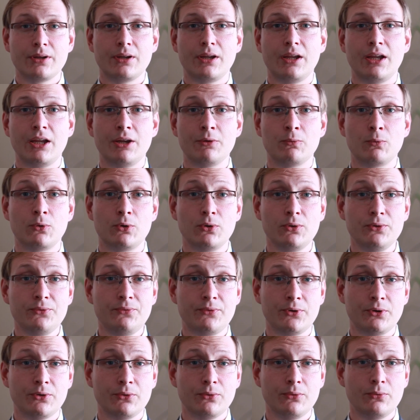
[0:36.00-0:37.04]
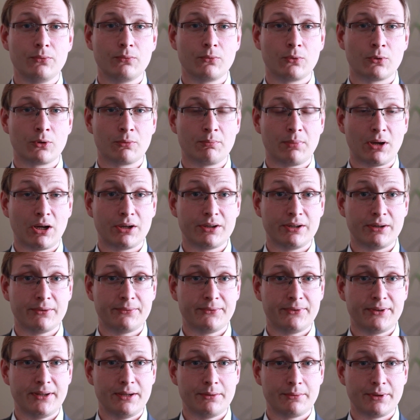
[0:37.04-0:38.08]
a worldview or body of
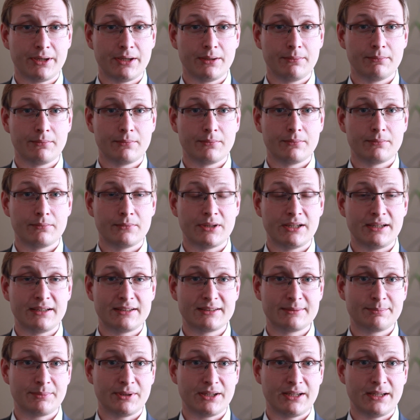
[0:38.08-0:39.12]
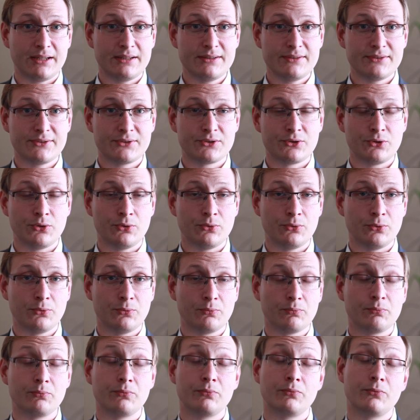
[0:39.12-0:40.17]
theory that explains to
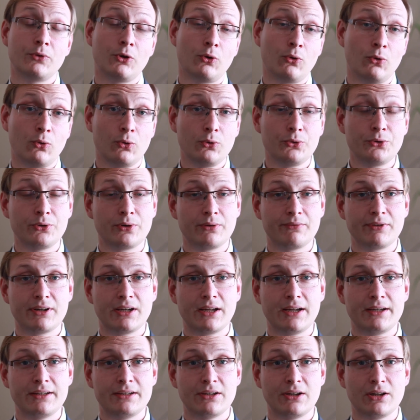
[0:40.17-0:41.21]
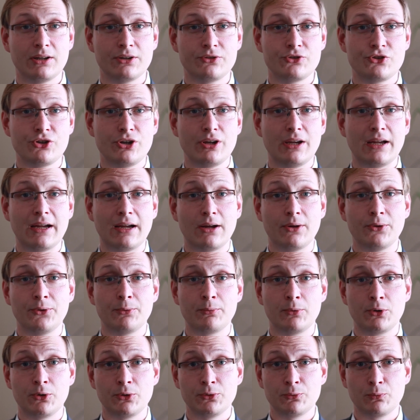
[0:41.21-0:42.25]
the holder of an ideology how the
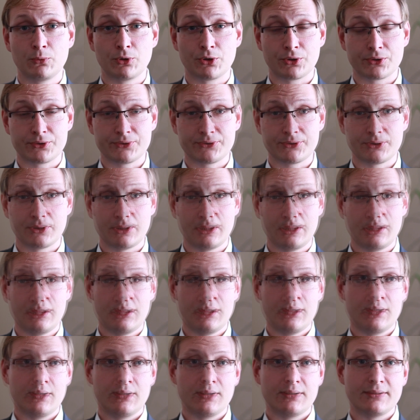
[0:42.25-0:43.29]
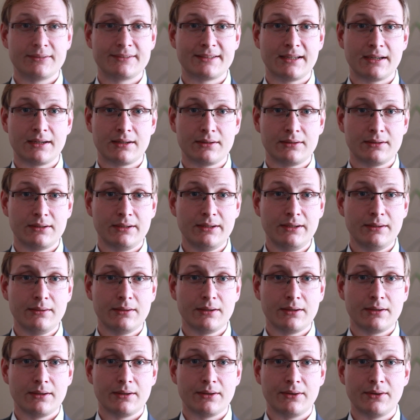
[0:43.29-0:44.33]
world works. Secondly,
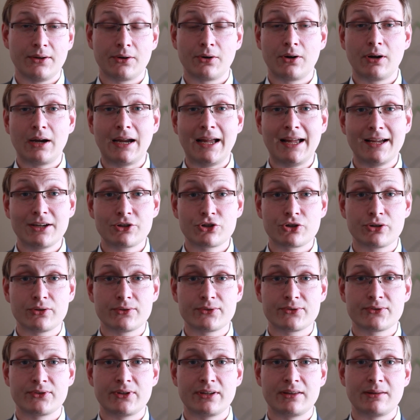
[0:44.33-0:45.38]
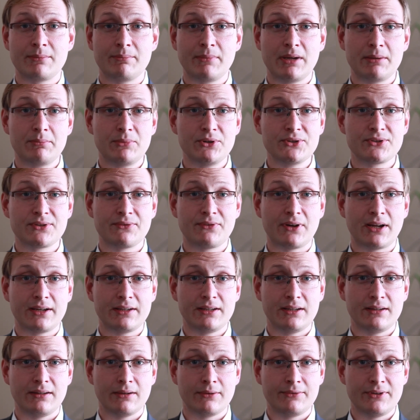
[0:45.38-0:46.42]
there are actions that the members of
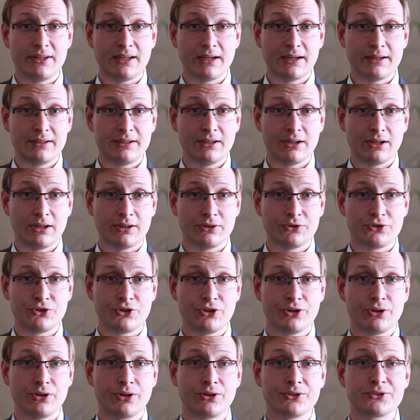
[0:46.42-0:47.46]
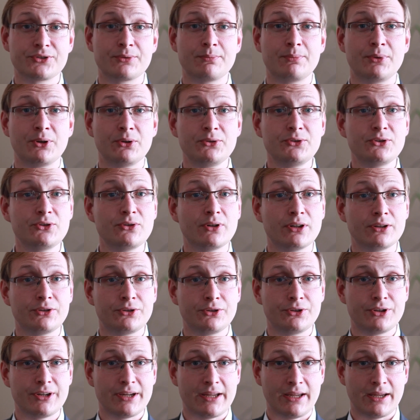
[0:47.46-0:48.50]
the ideology are supposed to
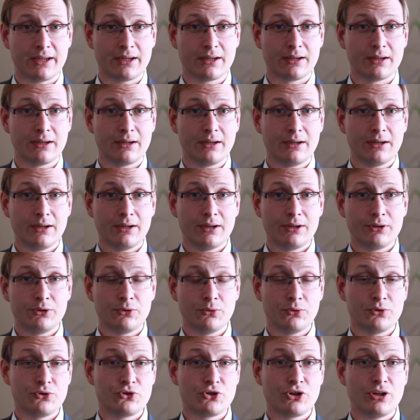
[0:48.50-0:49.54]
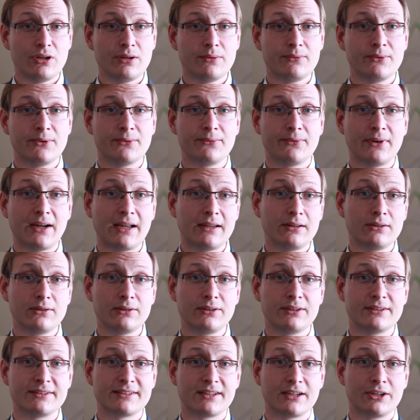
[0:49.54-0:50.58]
undertake to achieve the final
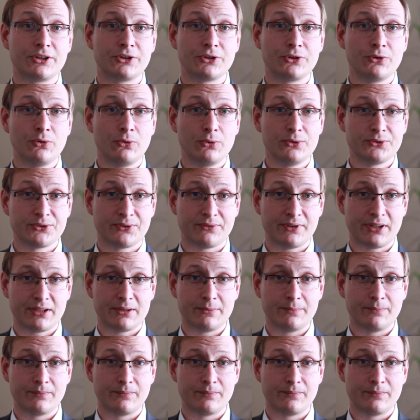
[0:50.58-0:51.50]
desired goals of it.